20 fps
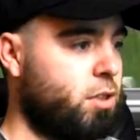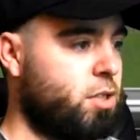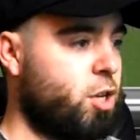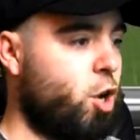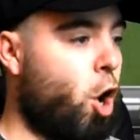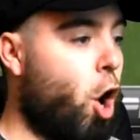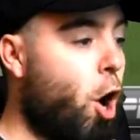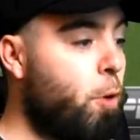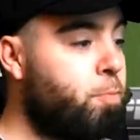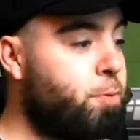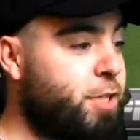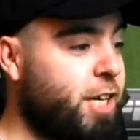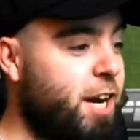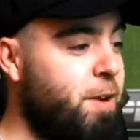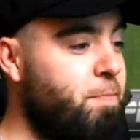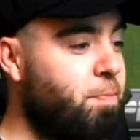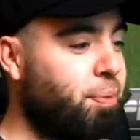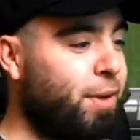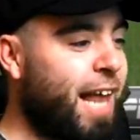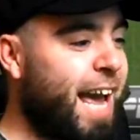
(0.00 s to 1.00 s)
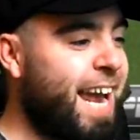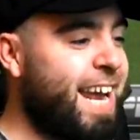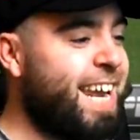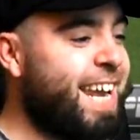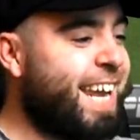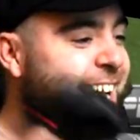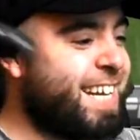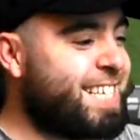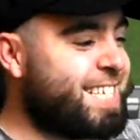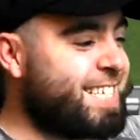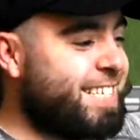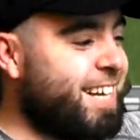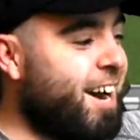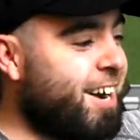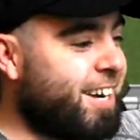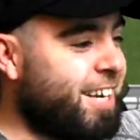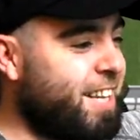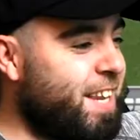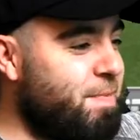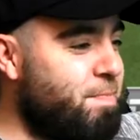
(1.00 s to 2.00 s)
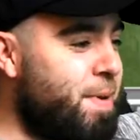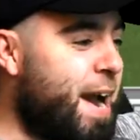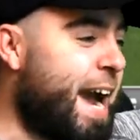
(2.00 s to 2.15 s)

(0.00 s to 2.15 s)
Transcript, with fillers: It's an option play. He gets stuck in the